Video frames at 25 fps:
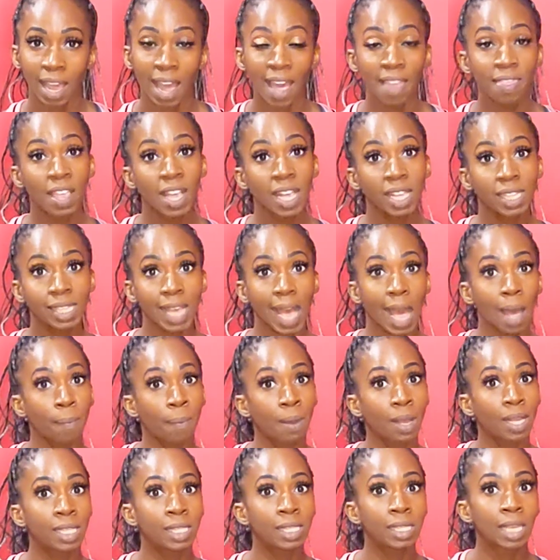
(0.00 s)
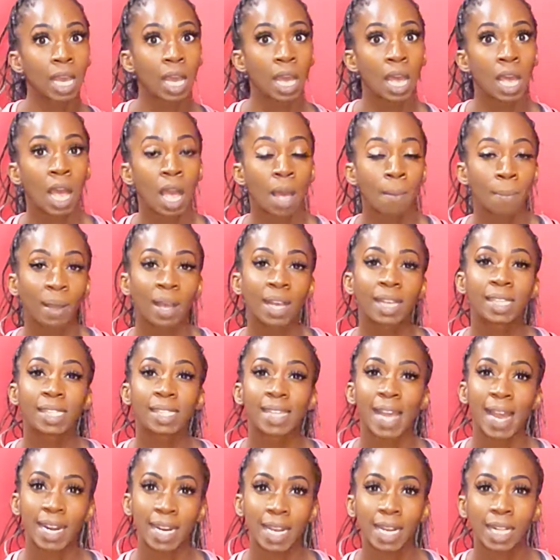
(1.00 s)
And this happens
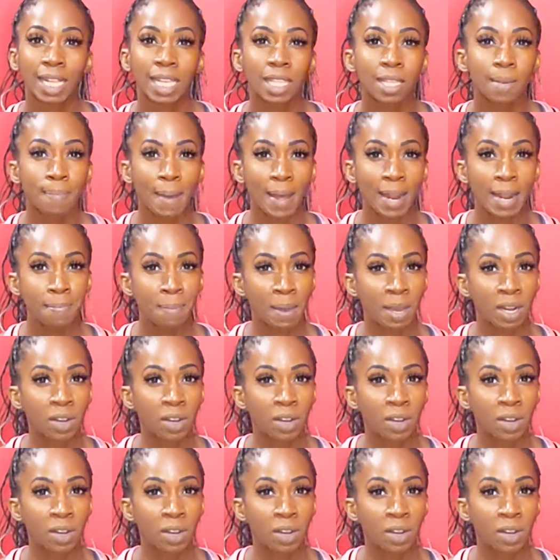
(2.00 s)
because technically the belly